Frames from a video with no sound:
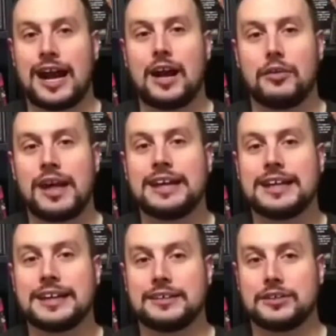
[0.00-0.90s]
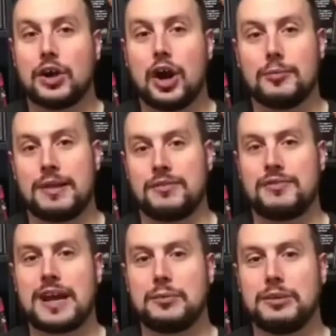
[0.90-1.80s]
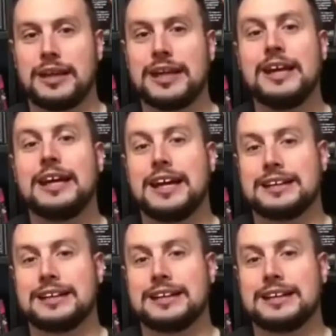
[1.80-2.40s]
How they get caught by the family